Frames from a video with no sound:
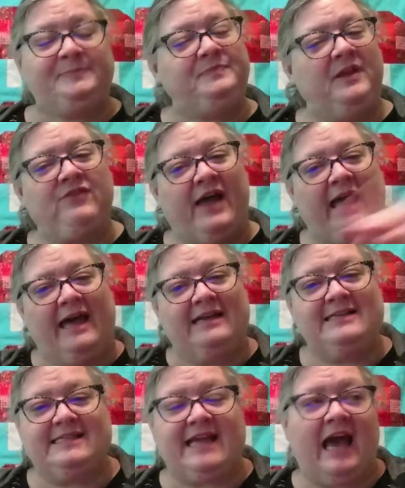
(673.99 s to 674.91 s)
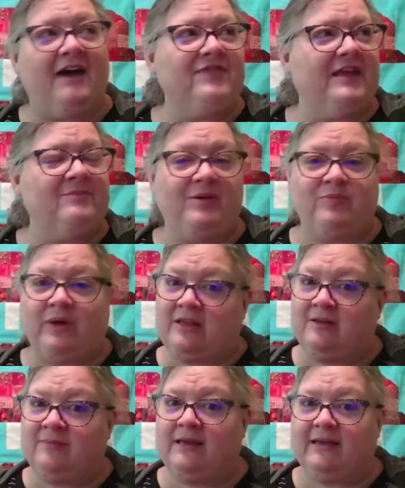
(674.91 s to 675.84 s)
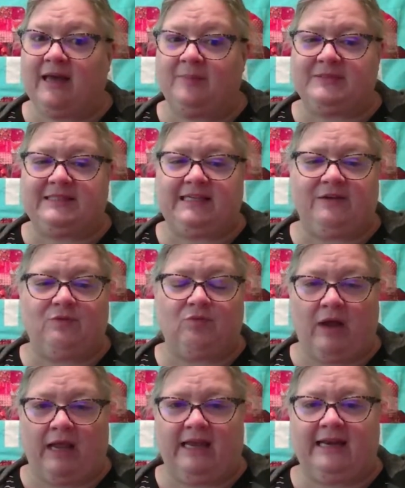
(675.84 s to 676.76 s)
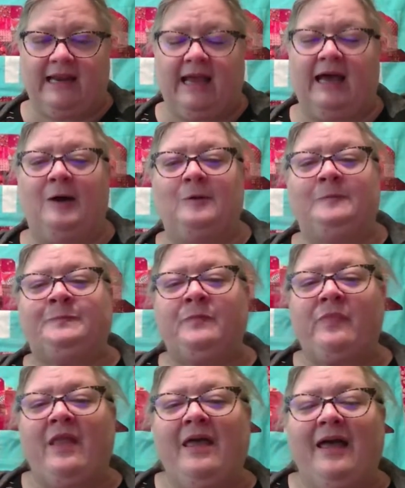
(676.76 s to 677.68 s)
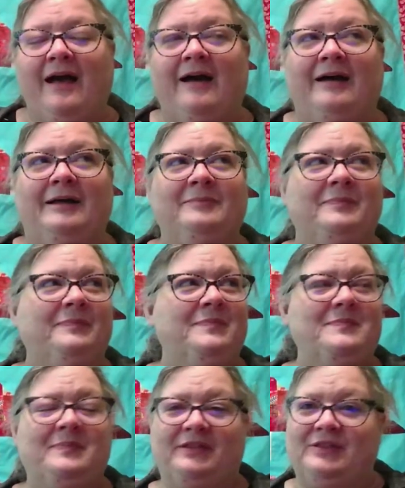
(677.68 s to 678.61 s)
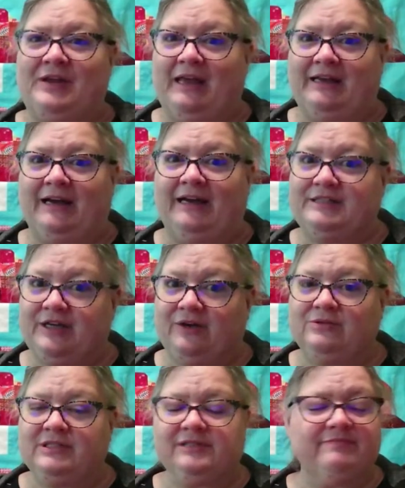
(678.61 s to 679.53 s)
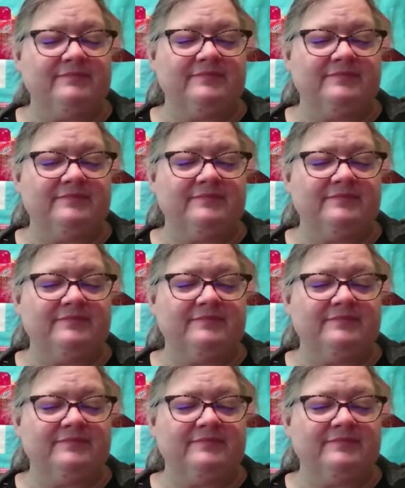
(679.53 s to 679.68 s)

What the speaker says: If I had staff, they'd be bringing me a cup of tea right now. But I don't.